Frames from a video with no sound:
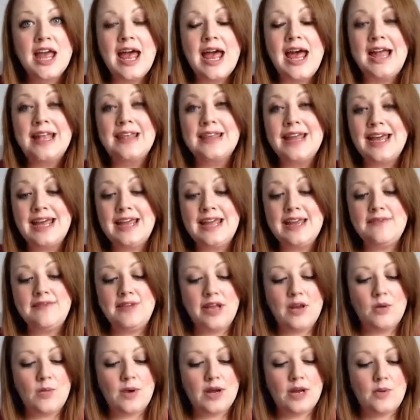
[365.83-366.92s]
And that
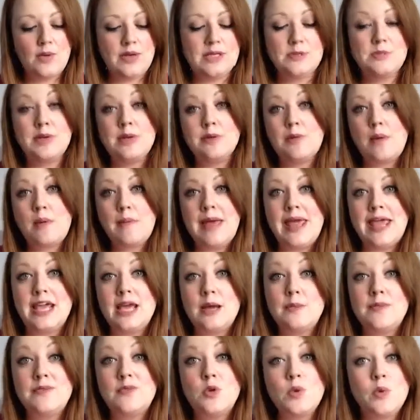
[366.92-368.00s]
evening when I went to put on my
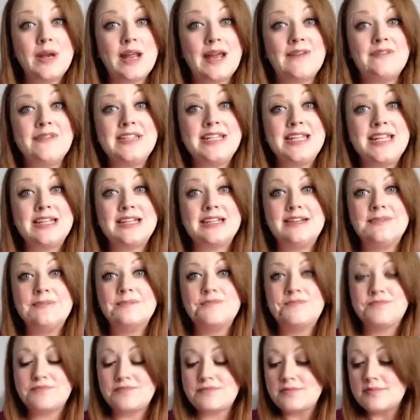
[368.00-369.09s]
makeup before we went out for dinner,
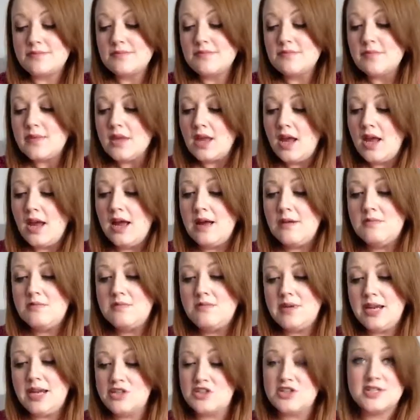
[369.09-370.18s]

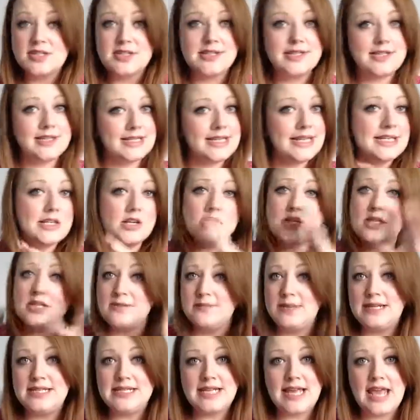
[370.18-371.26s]
it just slid onto
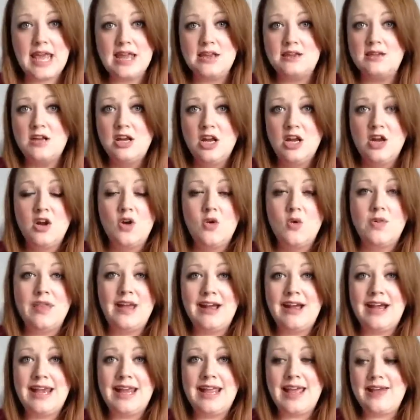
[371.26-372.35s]
my skin
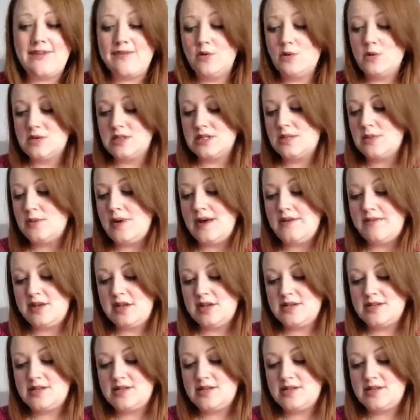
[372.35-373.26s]
without any effort whatsoever.